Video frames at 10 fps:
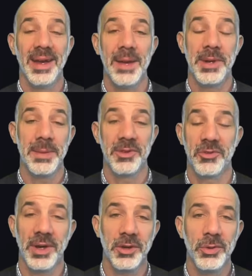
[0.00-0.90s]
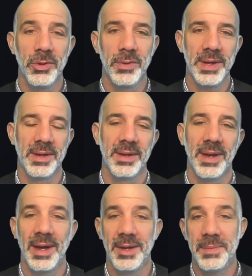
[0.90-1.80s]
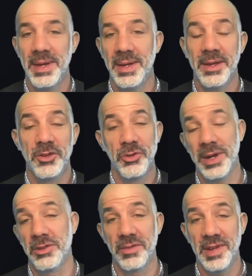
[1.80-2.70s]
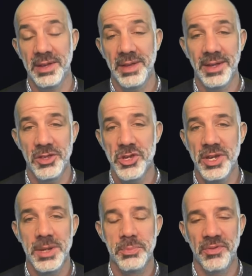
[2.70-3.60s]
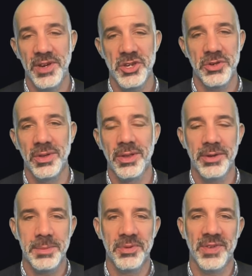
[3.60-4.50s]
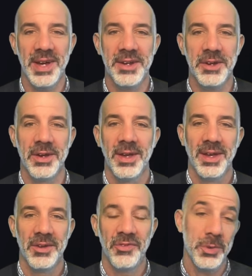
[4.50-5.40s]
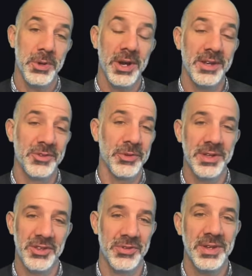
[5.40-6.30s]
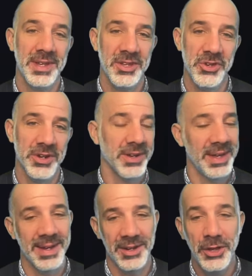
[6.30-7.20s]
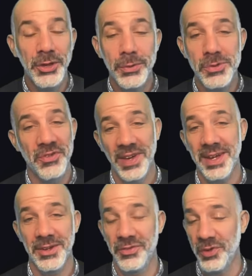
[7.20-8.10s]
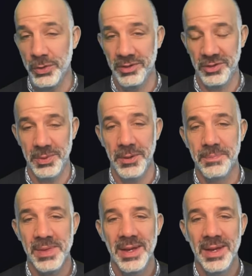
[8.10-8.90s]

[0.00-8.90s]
Hi, my name is Greg Kulick. I'm a director of technology, professional learning provider, former high school history teacher, and huge fan of Focusable.